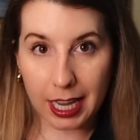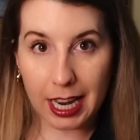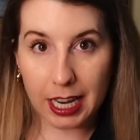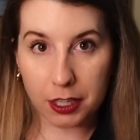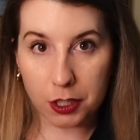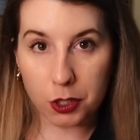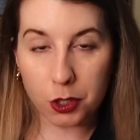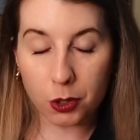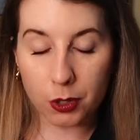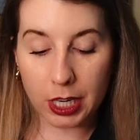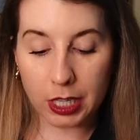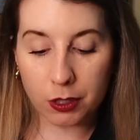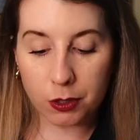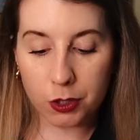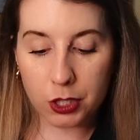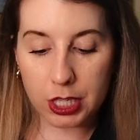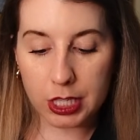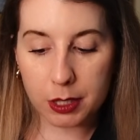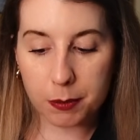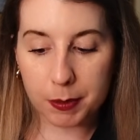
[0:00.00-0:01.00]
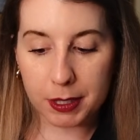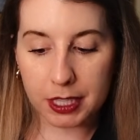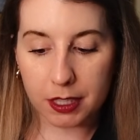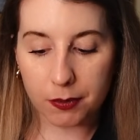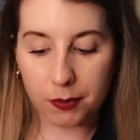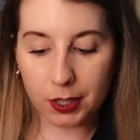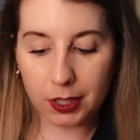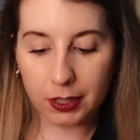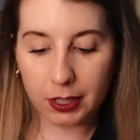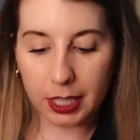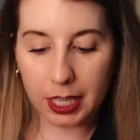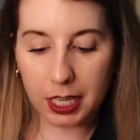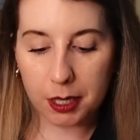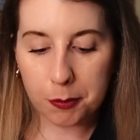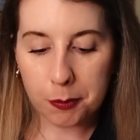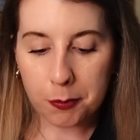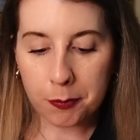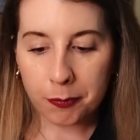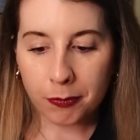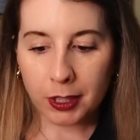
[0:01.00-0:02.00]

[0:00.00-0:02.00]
at your energy specifically,